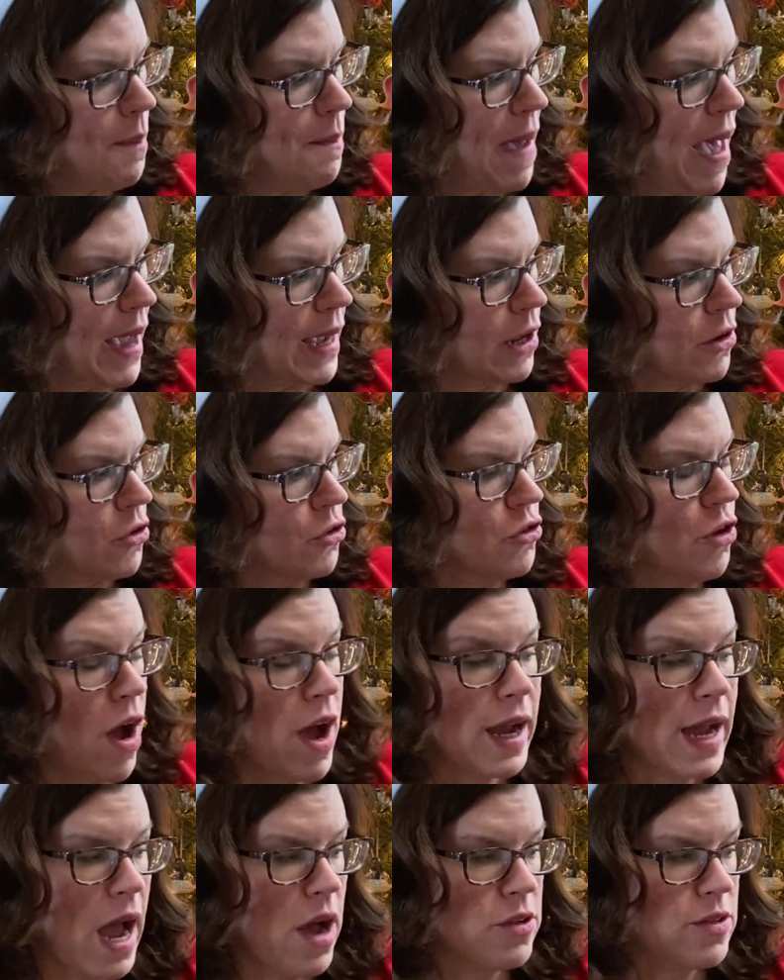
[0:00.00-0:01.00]
Back at her
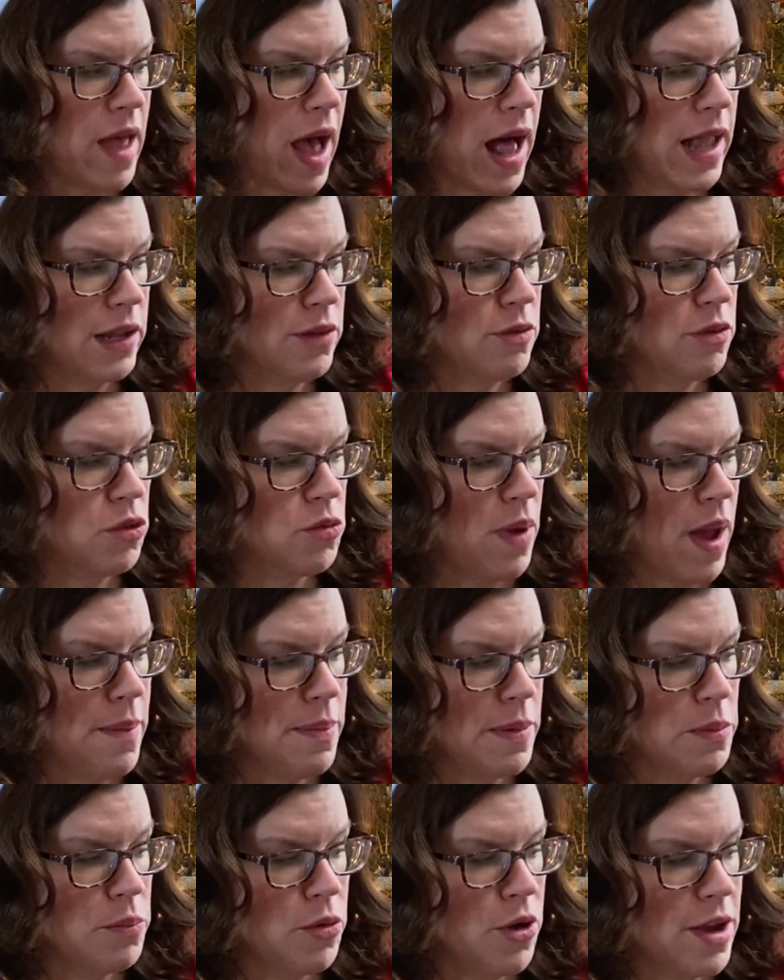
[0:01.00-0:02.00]
doghouse, Olive was
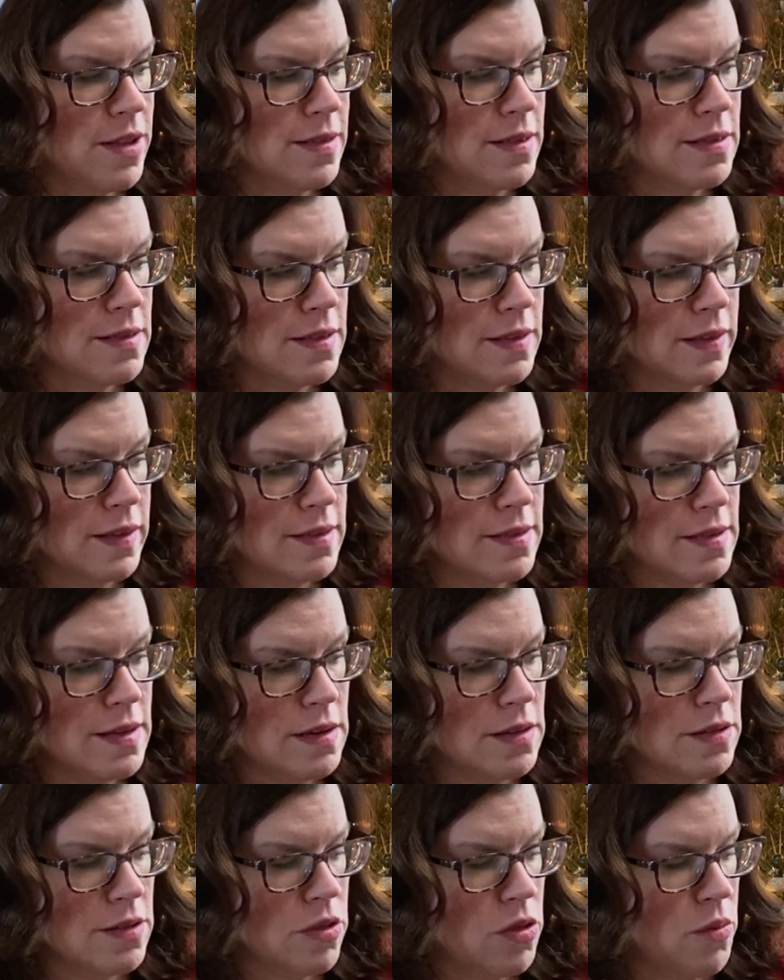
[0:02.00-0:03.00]
wrapping presents and
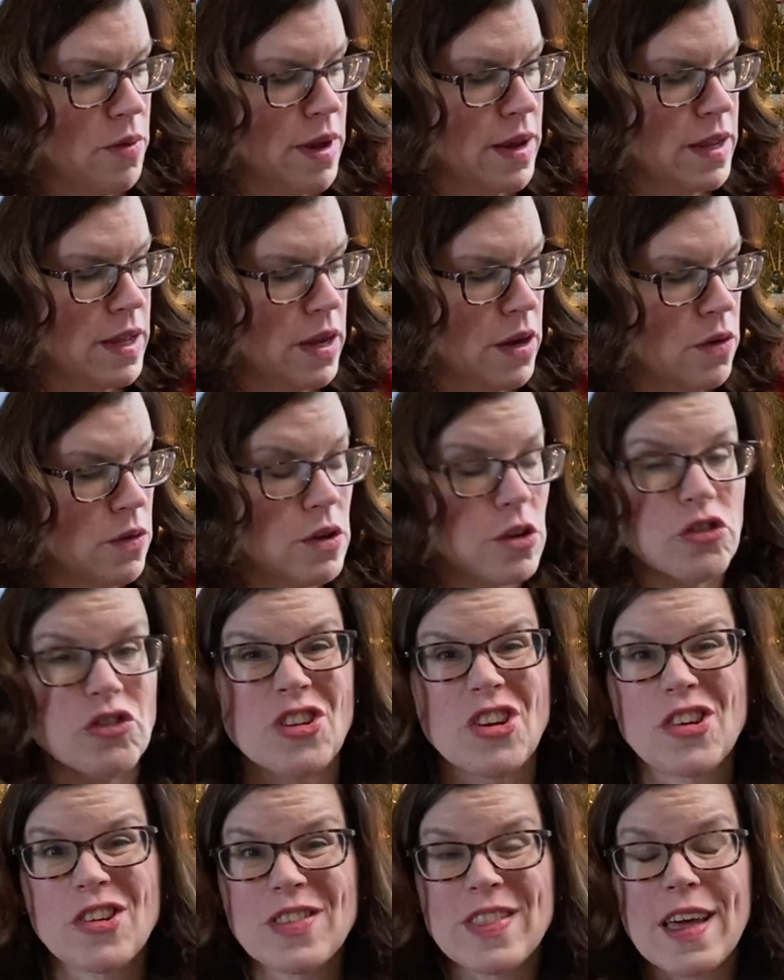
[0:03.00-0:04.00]
listening to the radio.
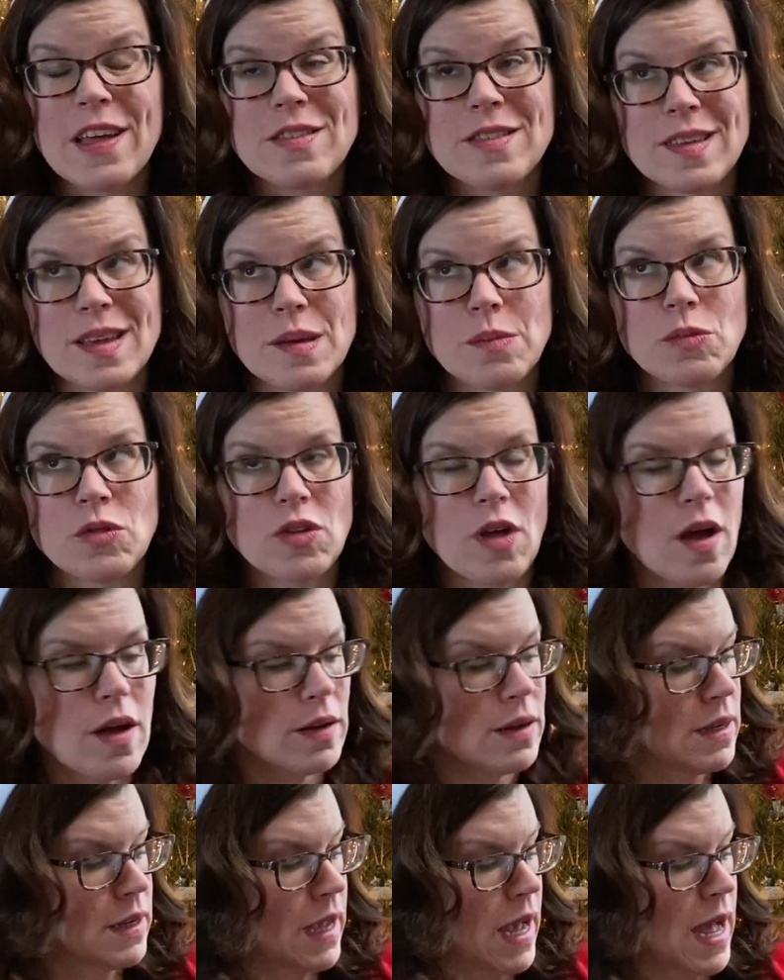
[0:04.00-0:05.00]
She heard that same
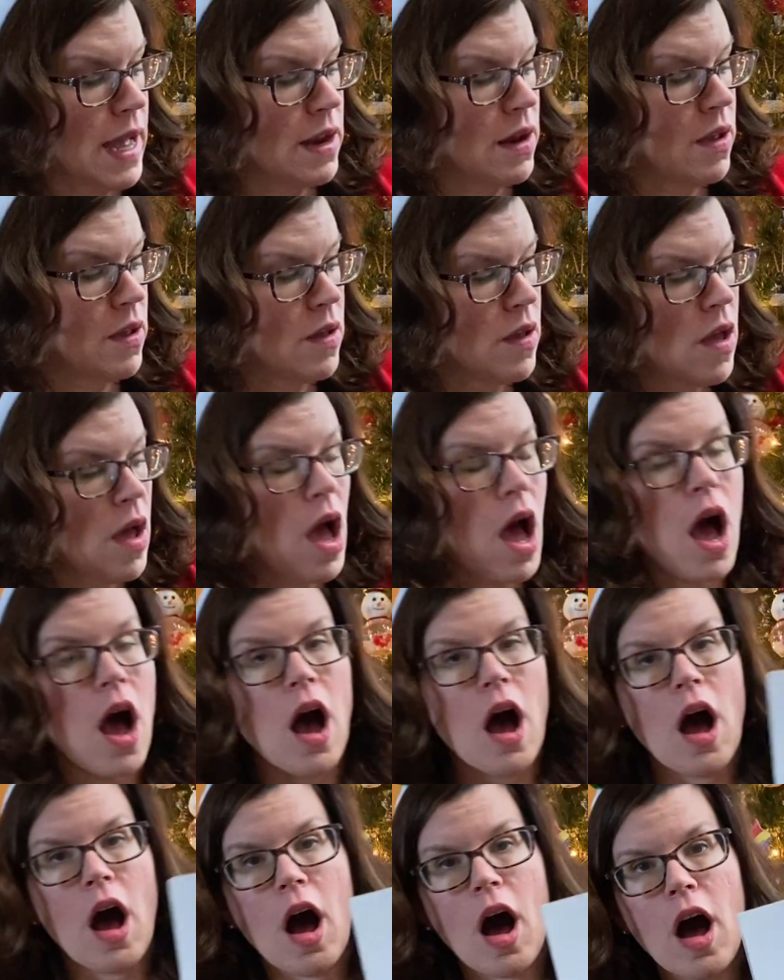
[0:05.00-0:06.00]
song again.
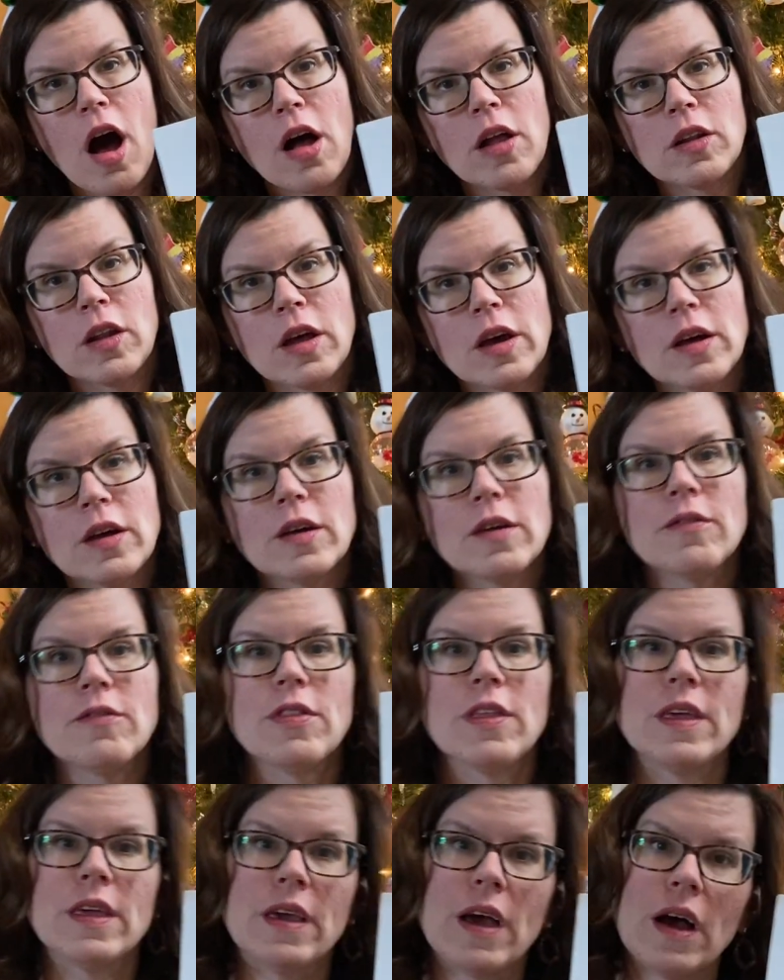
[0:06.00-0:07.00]
All of
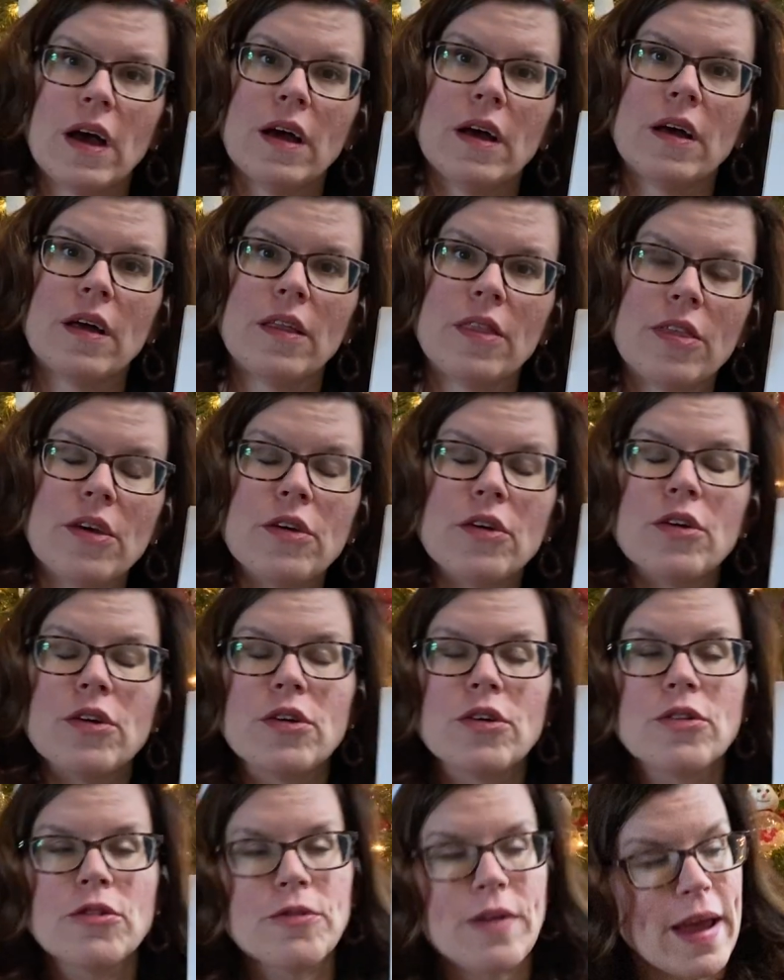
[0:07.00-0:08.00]
the
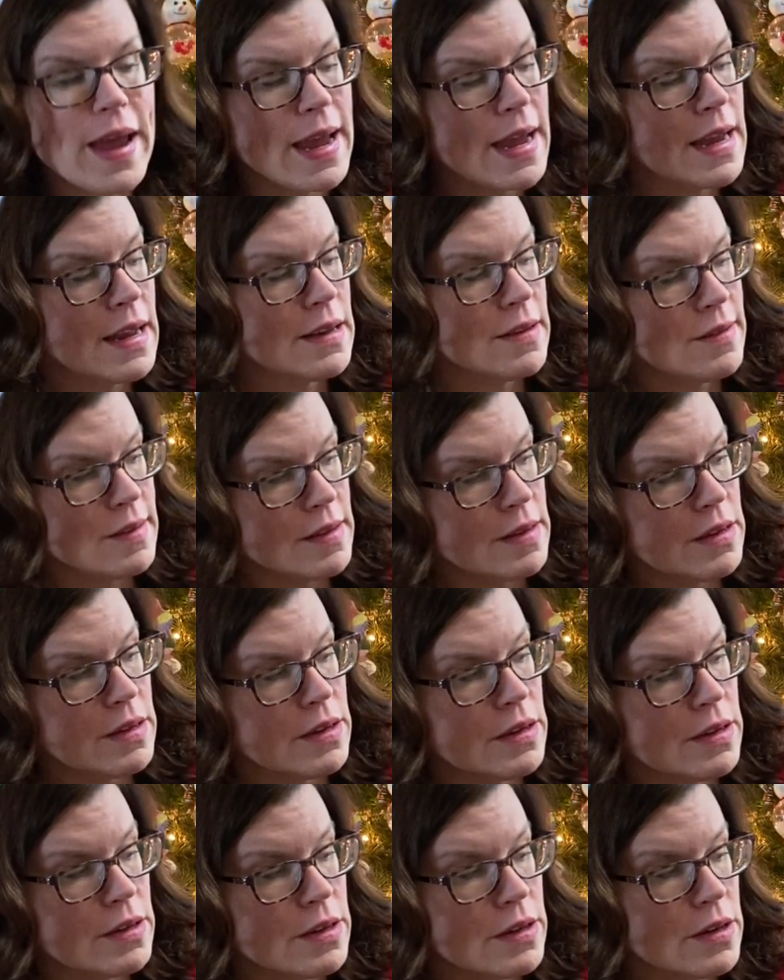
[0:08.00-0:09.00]
other
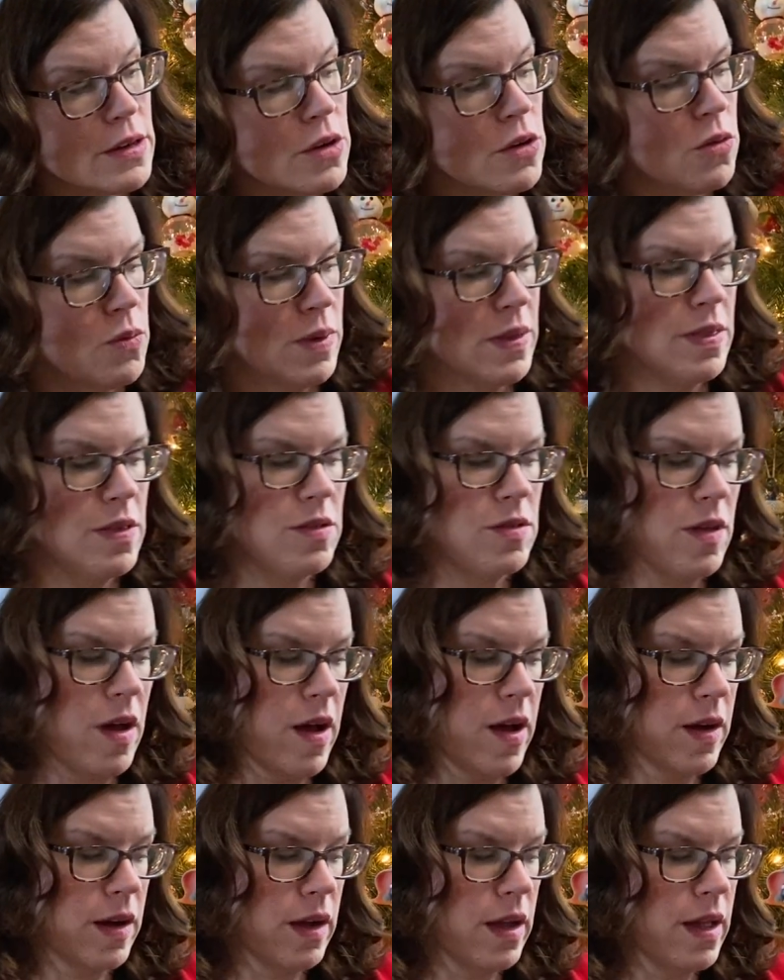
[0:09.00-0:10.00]
reindeer, went the
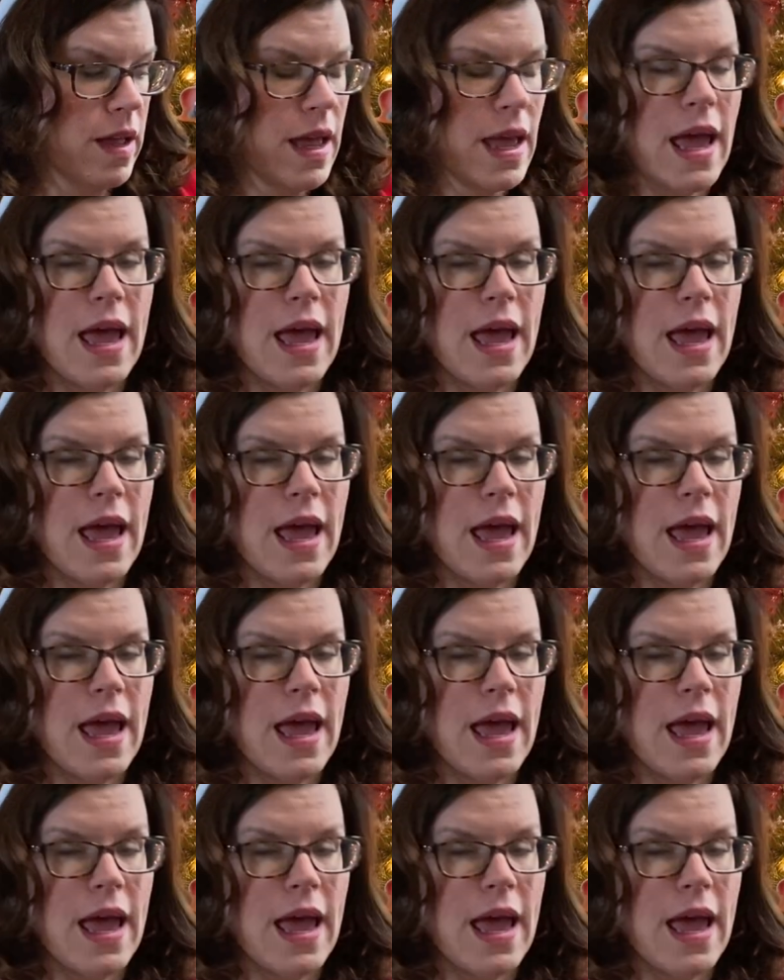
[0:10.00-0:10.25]
song.